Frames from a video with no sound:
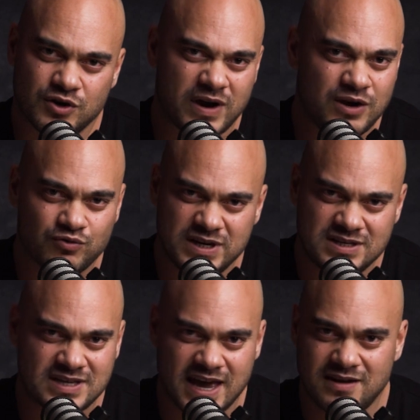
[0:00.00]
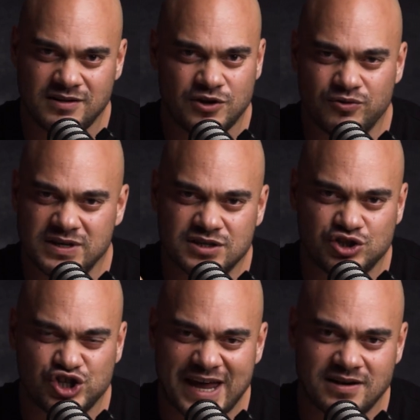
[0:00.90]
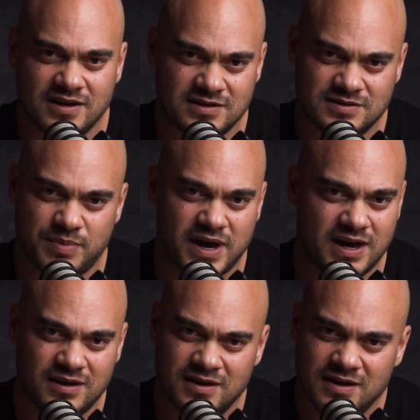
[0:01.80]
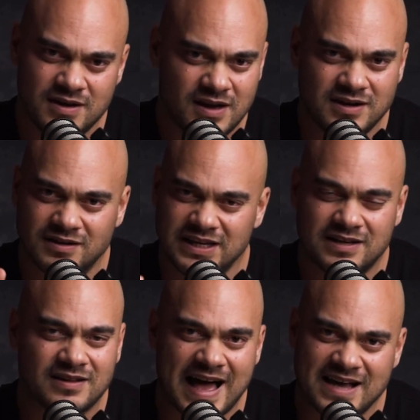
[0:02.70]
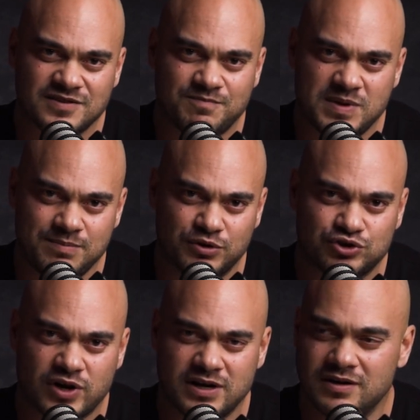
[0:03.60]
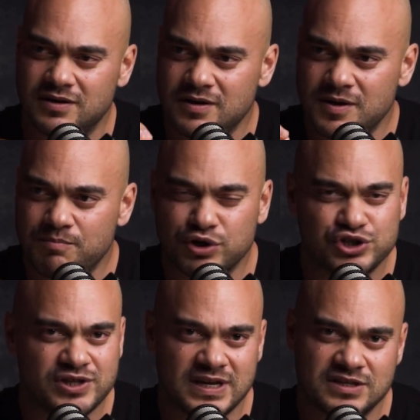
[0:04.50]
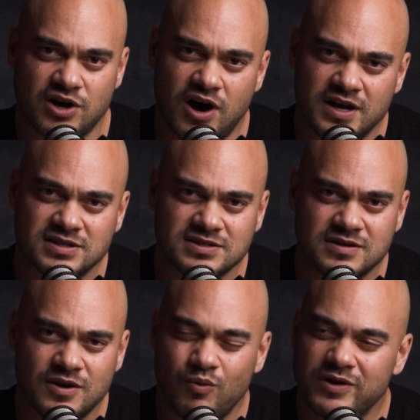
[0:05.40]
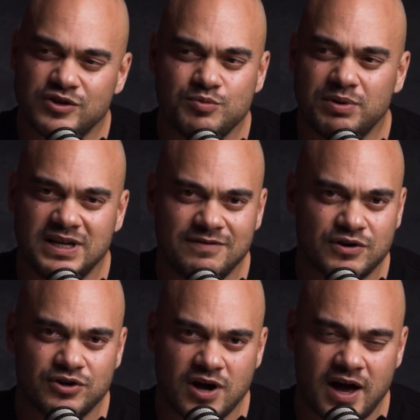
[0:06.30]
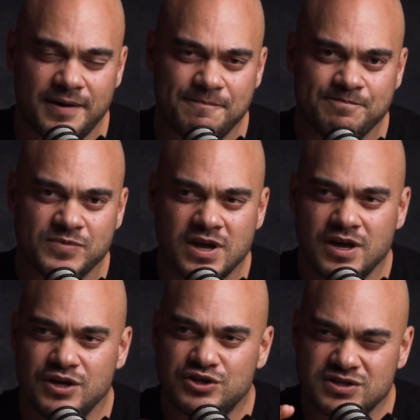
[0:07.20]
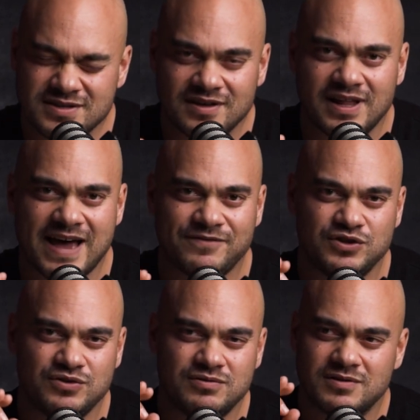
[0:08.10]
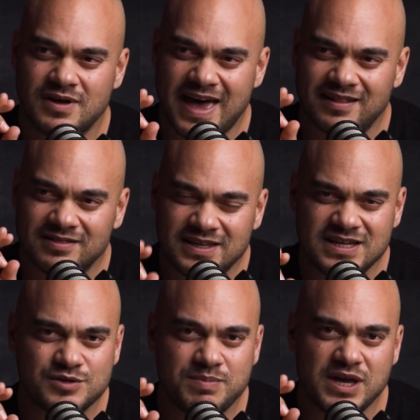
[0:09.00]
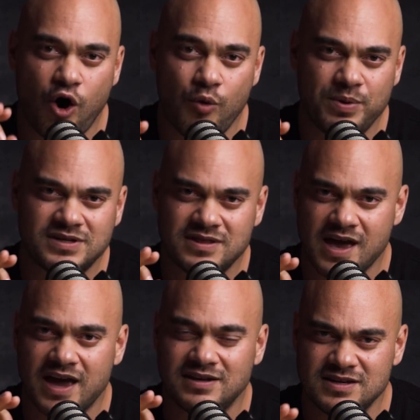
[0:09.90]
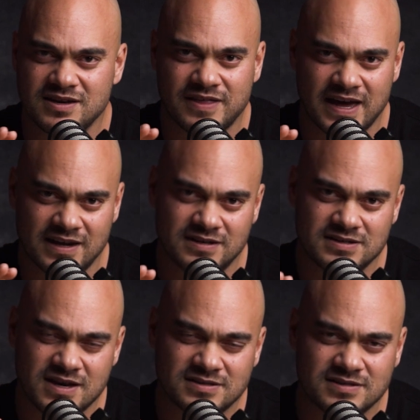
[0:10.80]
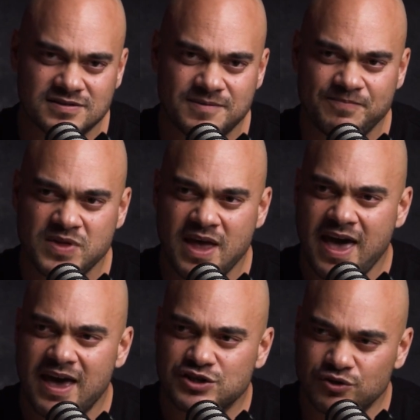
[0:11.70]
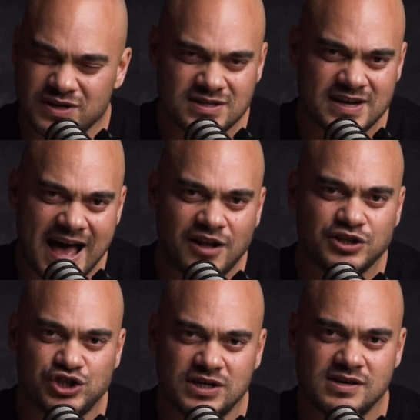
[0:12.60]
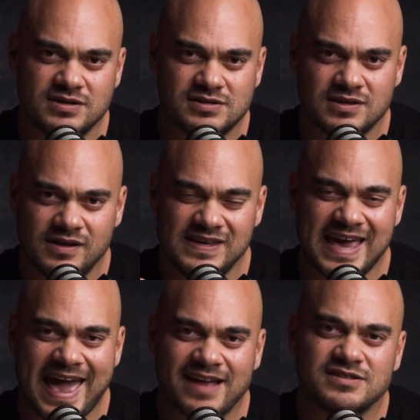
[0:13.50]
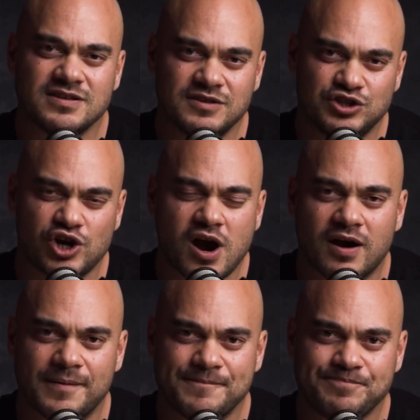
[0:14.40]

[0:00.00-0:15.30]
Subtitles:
Great Reset, these agendas by an elite class of people trying to push things on us, whether you believe it or not, you still have to at least be open to the idea that it exists. So this analogy is the ants in the jar.